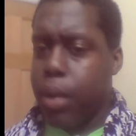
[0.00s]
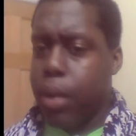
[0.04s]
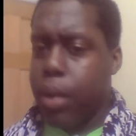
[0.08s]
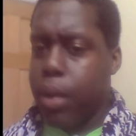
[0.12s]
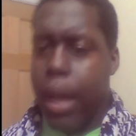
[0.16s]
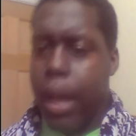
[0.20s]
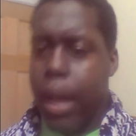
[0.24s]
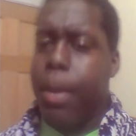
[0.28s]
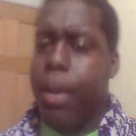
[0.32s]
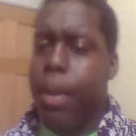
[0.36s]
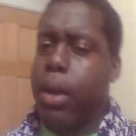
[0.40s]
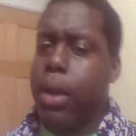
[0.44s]

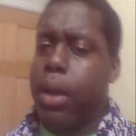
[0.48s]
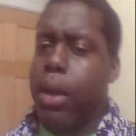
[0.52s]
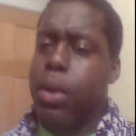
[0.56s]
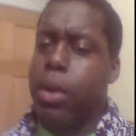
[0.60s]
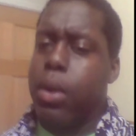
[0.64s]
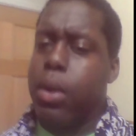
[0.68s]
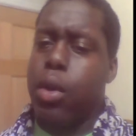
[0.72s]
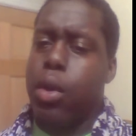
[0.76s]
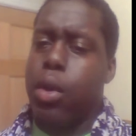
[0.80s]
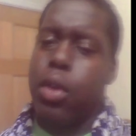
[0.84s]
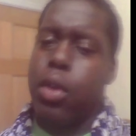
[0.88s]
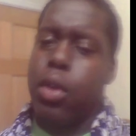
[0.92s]
but I'm not
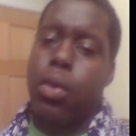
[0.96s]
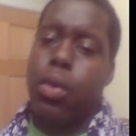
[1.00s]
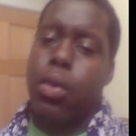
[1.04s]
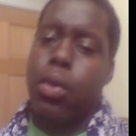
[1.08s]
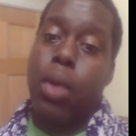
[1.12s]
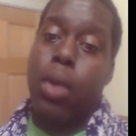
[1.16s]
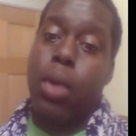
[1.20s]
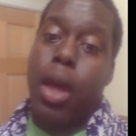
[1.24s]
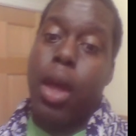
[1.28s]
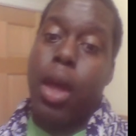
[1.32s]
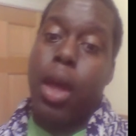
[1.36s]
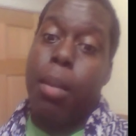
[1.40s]
going to cook
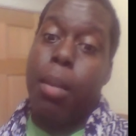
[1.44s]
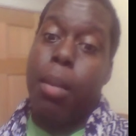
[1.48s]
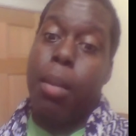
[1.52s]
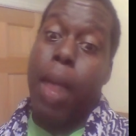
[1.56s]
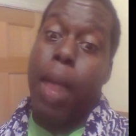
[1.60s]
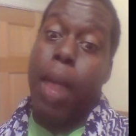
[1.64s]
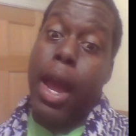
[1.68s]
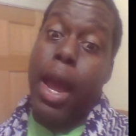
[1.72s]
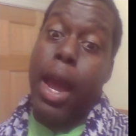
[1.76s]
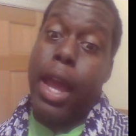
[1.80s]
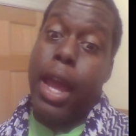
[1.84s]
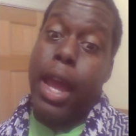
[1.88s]
you
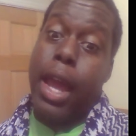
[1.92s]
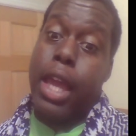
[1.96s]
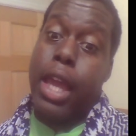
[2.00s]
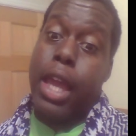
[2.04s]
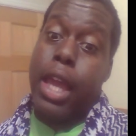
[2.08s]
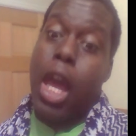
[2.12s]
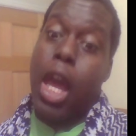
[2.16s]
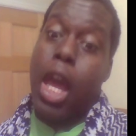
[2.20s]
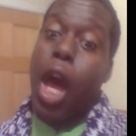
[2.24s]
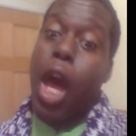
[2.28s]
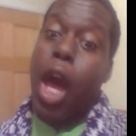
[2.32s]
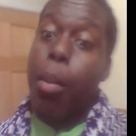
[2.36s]

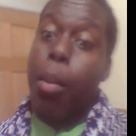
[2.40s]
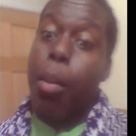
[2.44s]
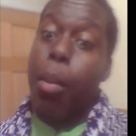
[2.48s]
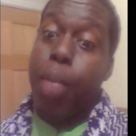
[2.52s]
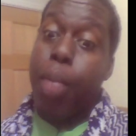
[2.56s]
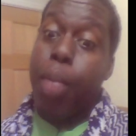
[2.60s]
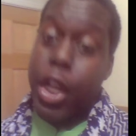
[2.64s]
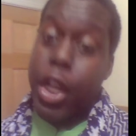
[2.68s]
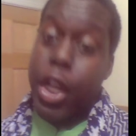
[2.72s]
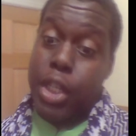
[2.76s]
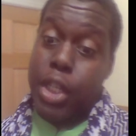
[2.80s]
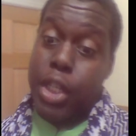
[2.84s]
my
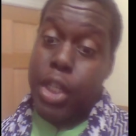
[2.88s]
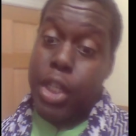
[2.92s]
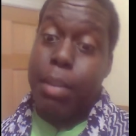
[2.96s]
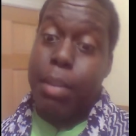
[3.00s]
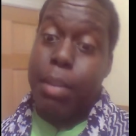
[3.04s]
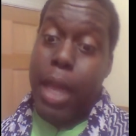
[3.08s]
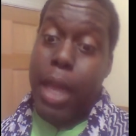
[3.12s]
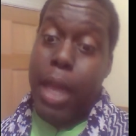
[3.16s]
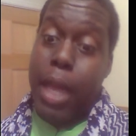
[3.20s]
budget